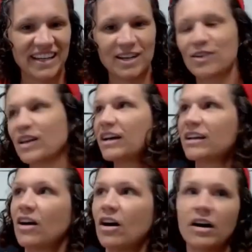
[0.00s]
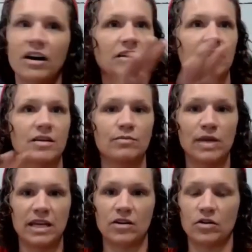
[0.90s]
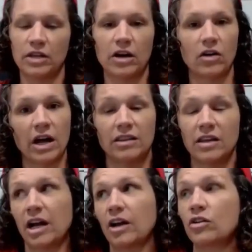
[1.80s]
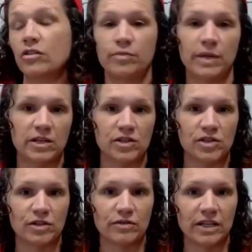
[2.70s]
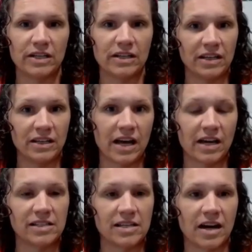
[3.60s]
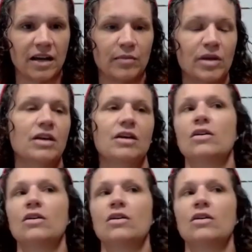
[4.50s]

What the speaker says: that God can be here, there, that I could have been a servant in that time,